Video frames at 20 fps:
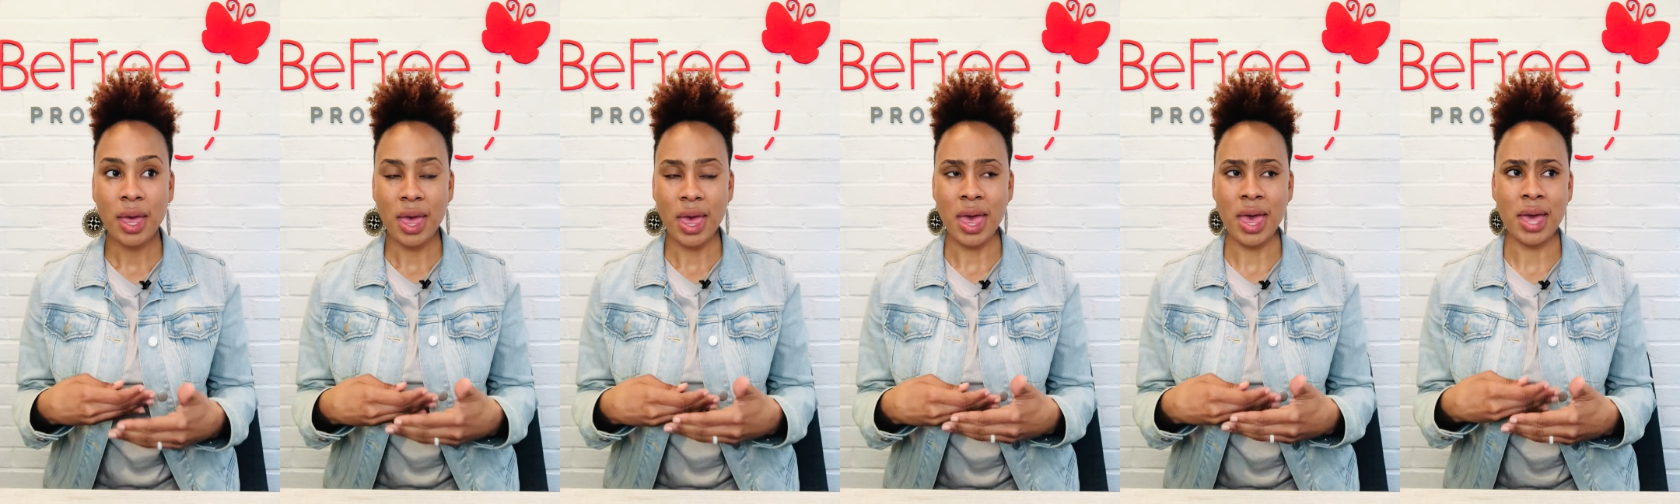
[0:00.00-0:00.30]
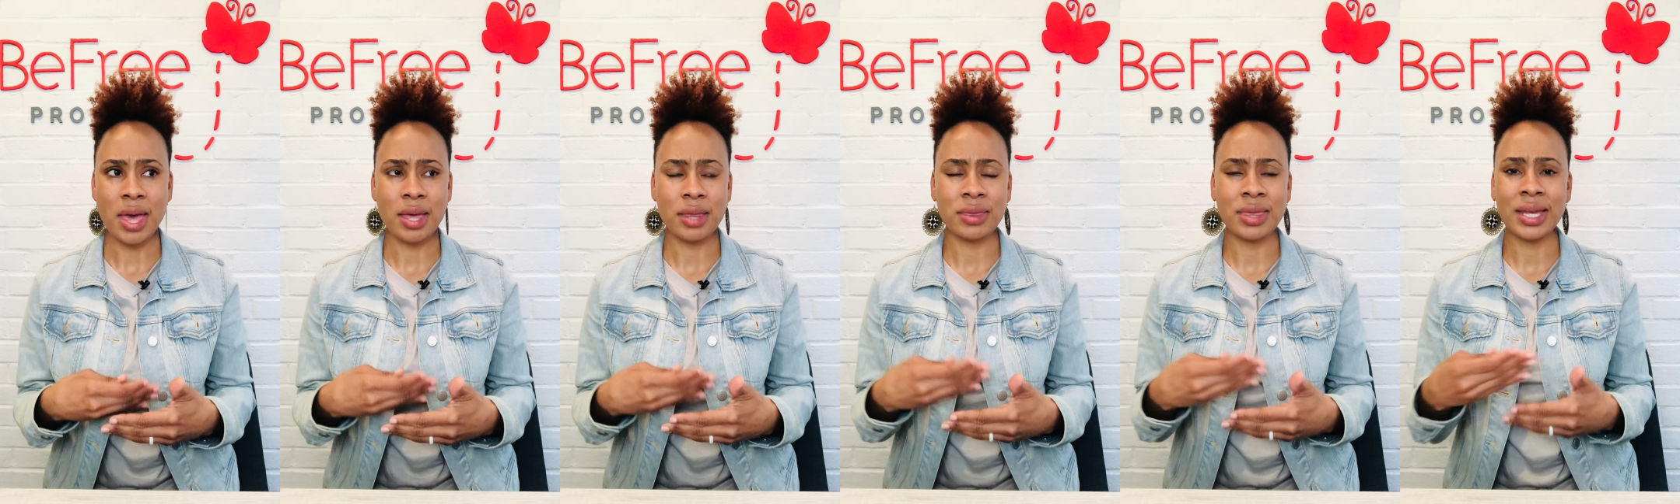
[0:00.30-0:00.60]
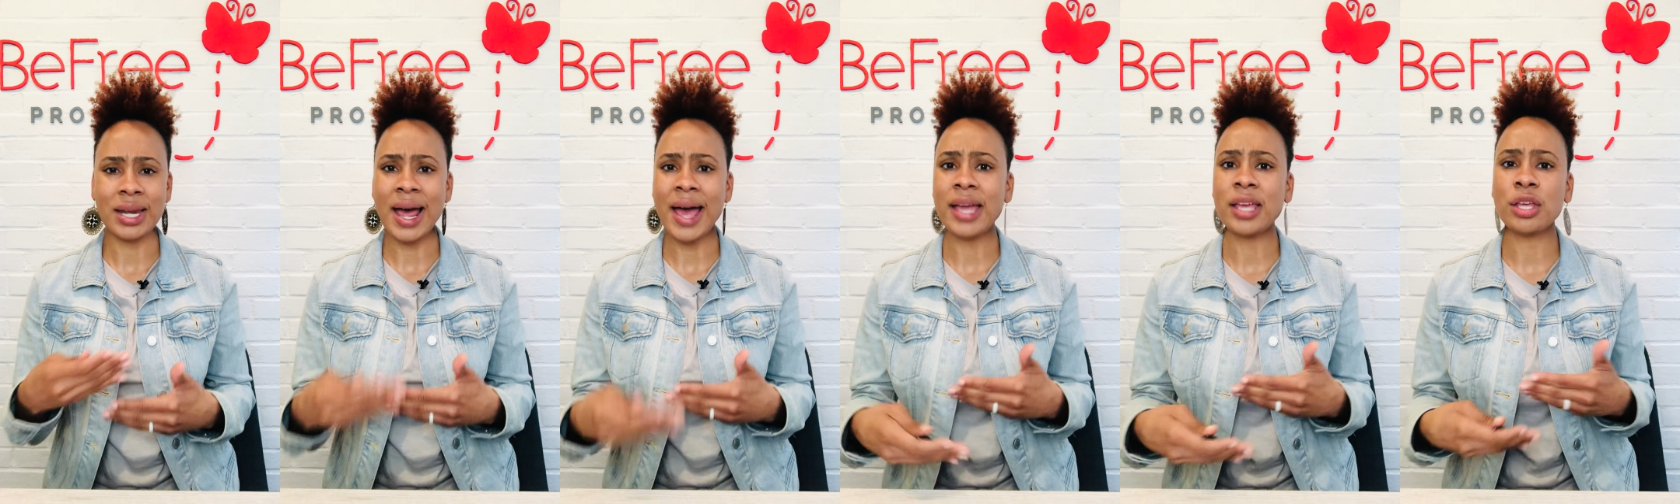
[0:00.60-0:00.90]
and that
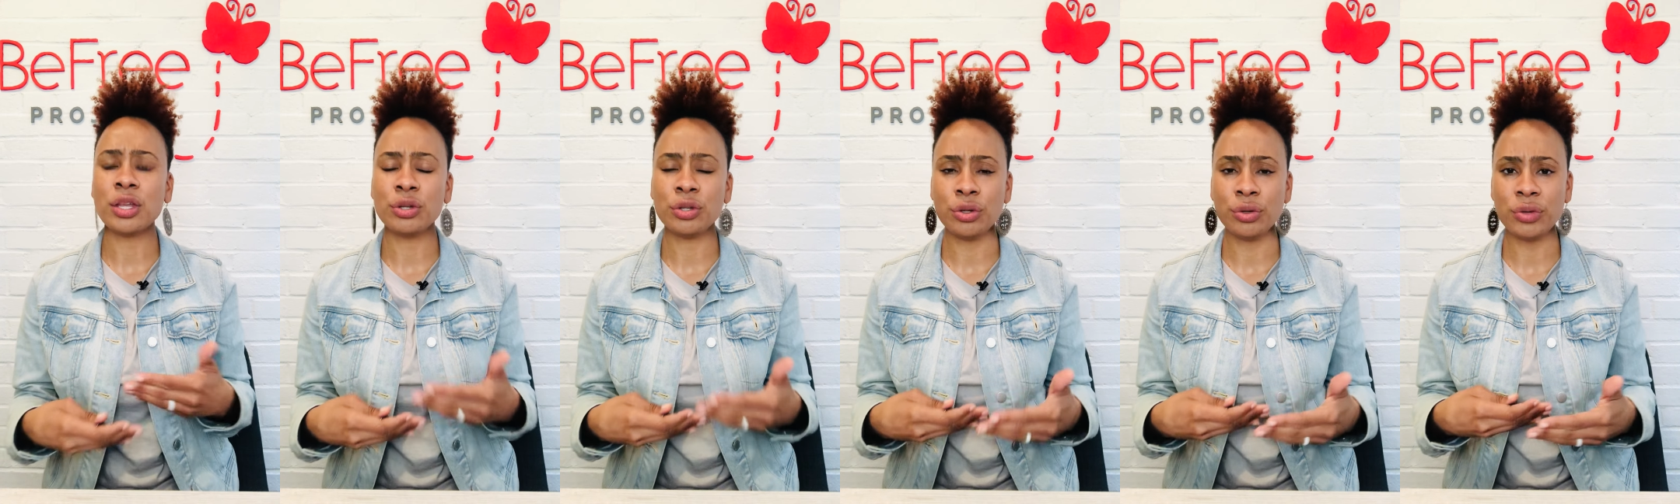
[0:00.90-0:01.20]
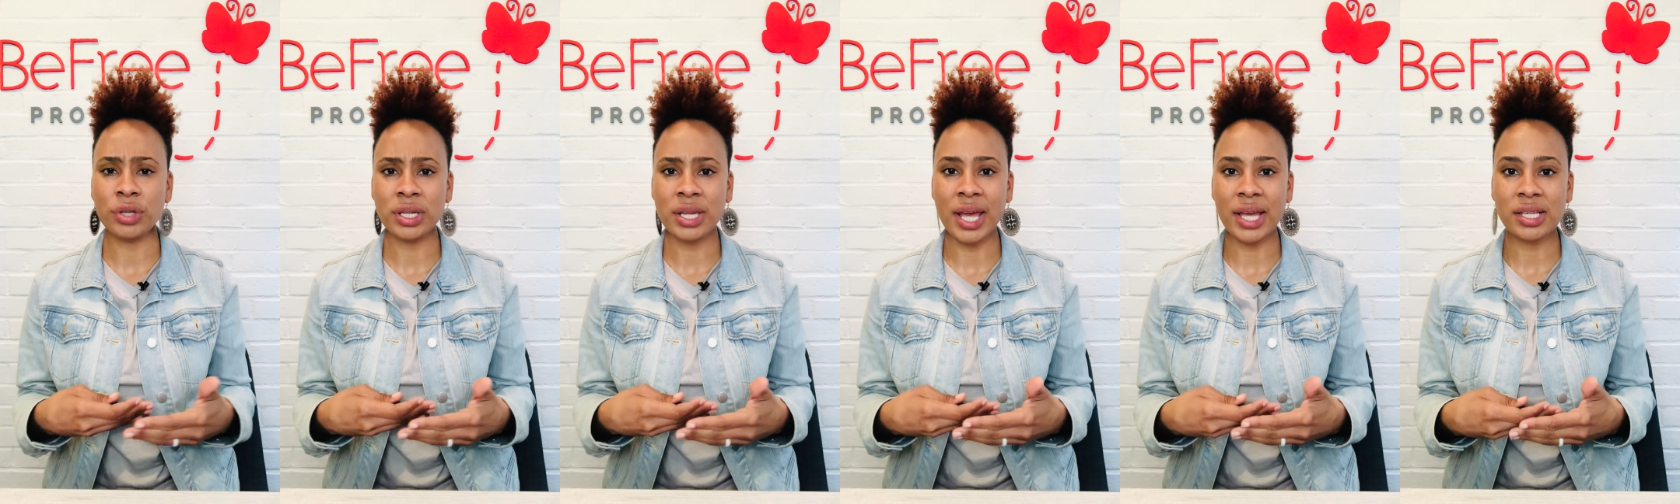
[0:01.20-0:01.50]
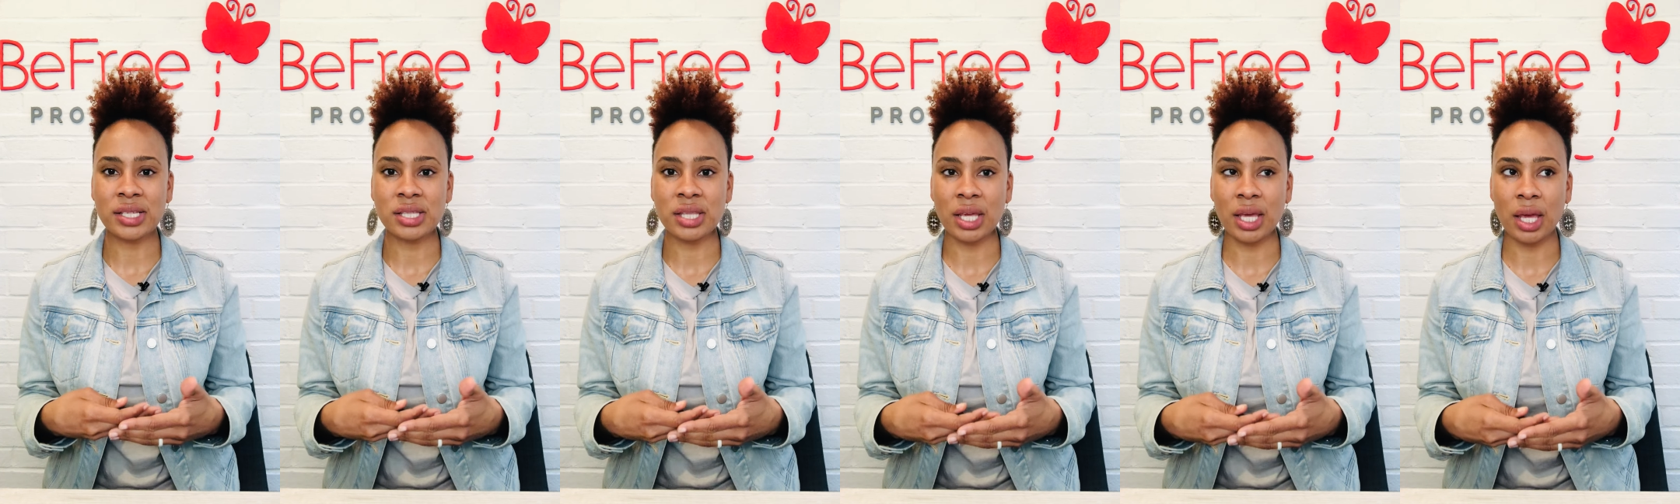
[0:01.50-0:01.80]
I can do the
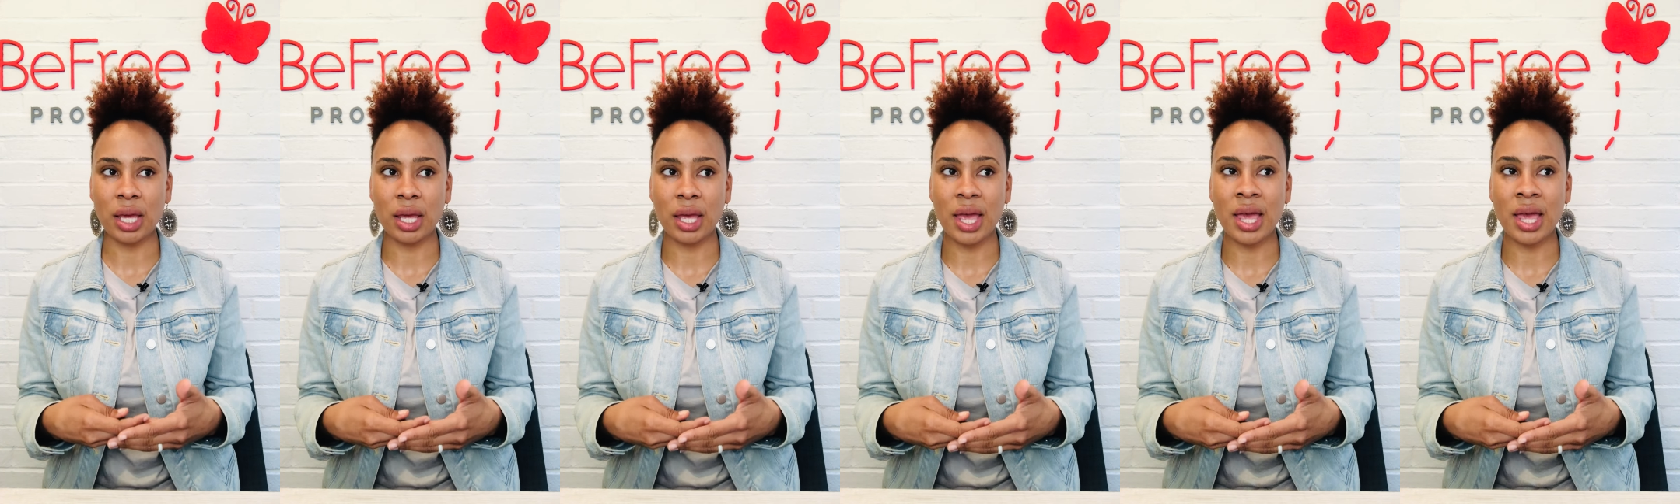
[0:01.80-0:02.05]
next thing.